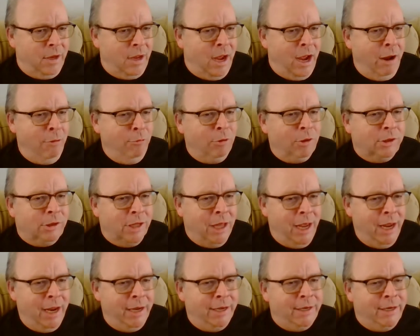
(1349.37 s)
I would
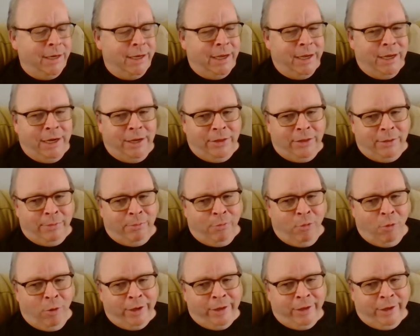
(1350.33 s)
like to get at the
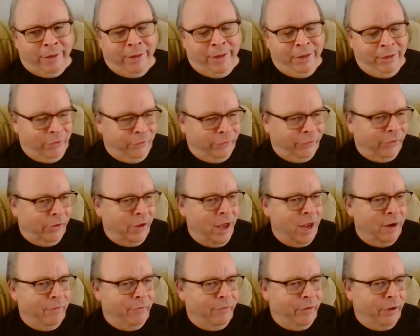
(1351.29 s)
point, and I think there's a
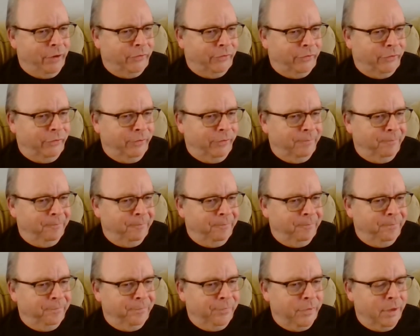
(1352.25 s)
lot of us
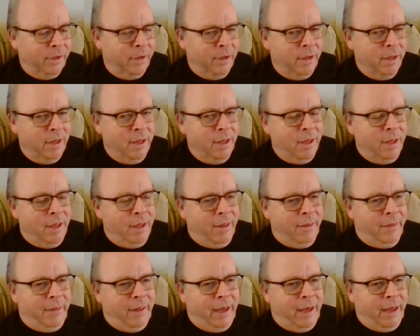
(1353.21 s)

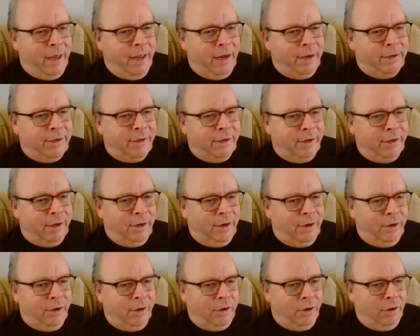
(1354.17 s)
that
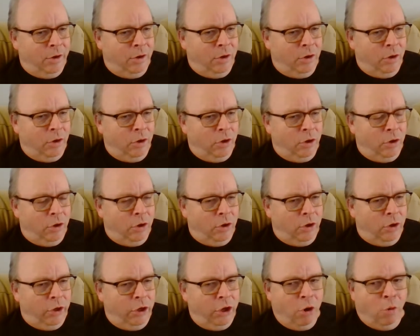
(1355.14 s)

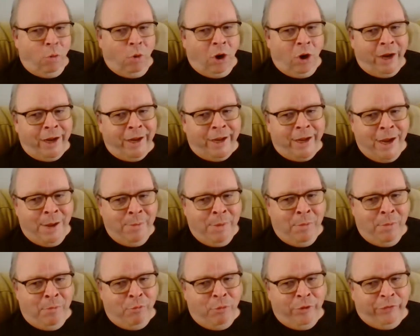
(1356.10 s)
where I can come
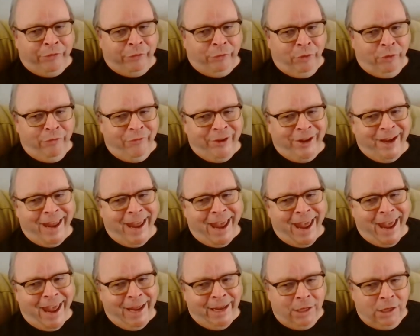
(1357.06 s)
up with sort of an
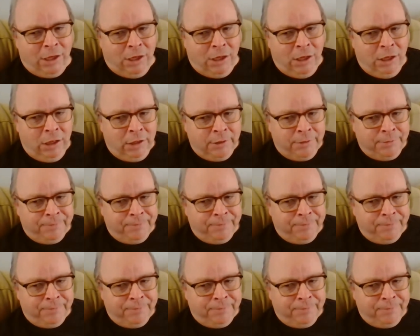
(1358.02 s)
angle.